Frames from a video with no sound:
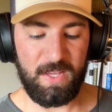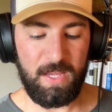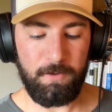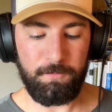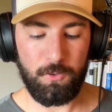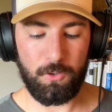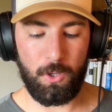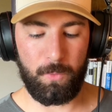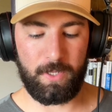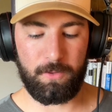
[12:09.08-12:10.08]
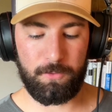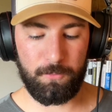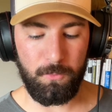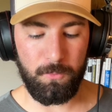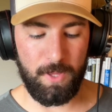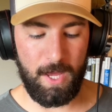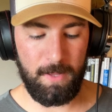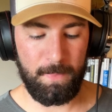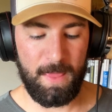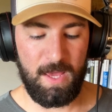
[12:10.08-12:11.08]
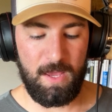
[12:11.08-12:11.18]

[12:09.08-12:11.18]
if you're going through that